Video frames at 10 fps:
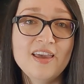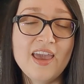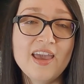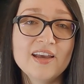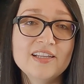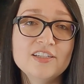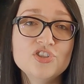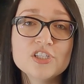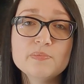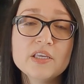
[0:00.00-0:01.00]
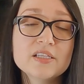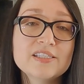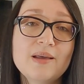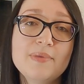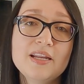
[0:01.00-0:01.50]
And just because
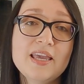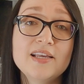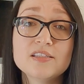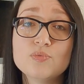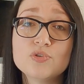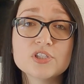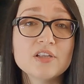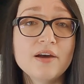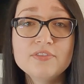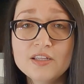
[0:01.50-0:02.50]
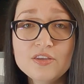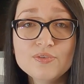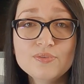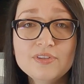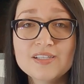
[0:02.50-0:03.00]
somebody has it worse off than you